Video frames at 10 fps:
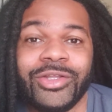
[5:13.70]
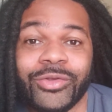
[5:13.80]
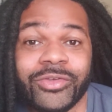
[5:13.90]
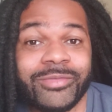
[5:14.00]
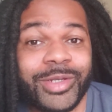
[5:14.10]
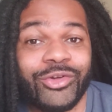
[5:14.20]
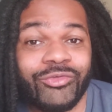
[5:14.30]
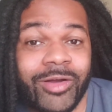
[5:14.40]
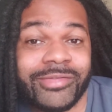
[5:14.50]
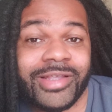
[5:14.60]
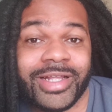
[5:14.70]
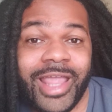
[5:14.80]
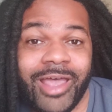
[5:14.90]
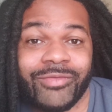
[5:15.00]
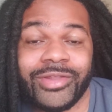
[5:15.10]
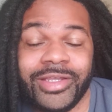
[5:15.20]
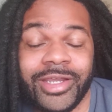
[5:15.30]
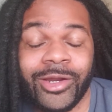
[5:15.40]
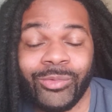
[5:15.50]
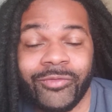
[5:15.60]
So it's been a rough second half of the
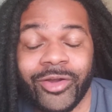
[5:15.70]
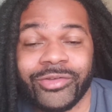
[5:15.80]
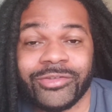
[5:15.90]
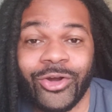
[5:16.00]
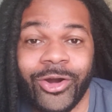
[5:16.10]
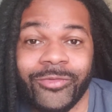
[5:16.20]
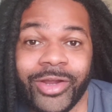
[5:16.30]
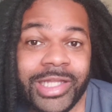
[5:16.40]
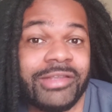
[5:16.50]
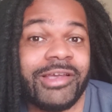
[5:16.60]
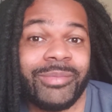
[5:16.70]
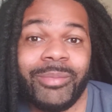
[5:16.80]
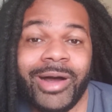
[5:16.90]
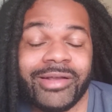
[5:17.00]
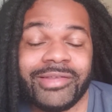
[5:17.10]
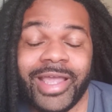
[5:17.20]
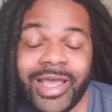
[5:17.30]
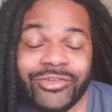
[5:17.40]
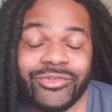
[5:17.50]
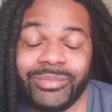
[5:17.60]
year, and we're very starved for any type of boxing
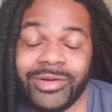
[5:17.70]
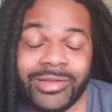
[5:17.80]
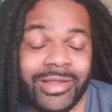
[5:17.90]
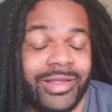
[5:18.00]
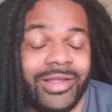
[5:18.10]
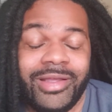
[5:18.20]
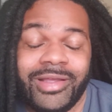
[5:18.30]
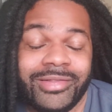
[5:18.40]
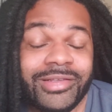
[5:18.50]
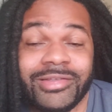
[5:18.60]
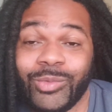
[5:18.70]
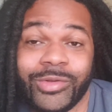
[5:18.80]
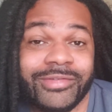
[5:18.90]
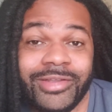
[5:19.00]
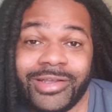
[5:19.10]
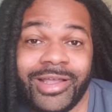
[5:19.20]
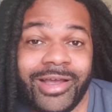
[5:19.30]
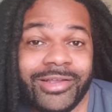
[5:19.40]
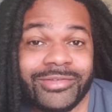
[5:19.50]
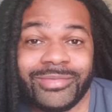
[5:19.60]
action. But this wasn't it,
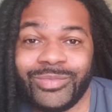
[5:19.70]
guys.